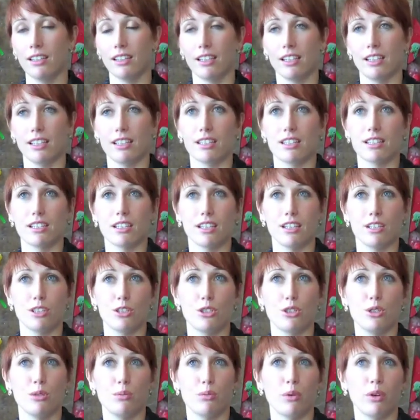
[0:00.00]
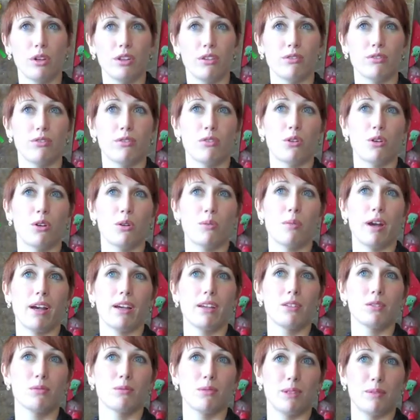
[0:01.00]
It's a
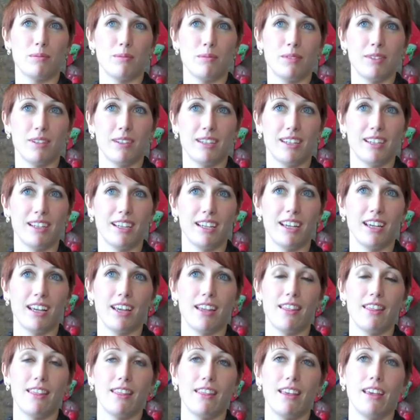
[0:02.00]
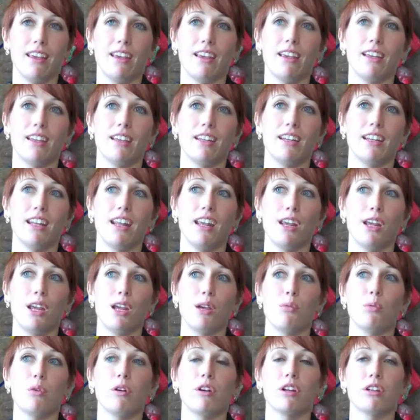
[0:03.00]
2.4-mile swim, and then
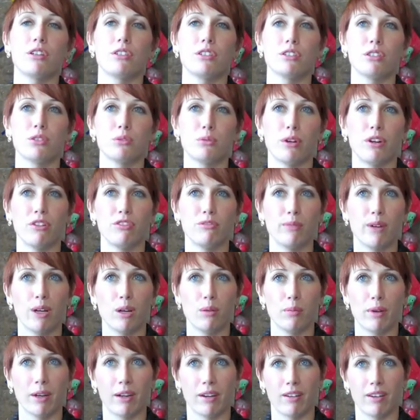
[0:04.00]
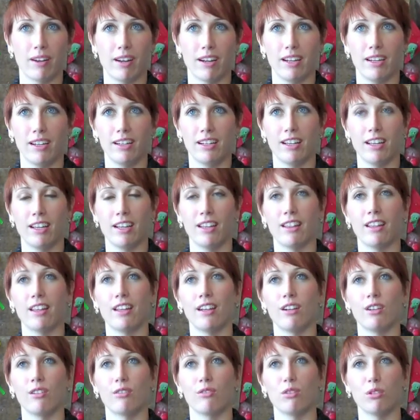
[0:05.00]
a 112-mile bike ride, and
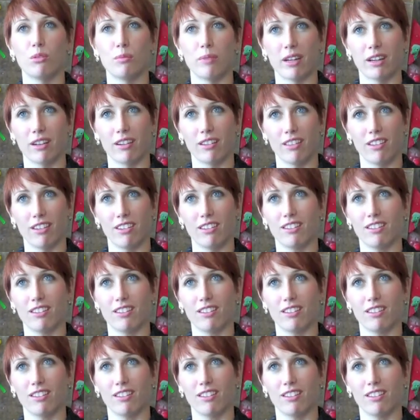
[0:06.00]
then a full marathon.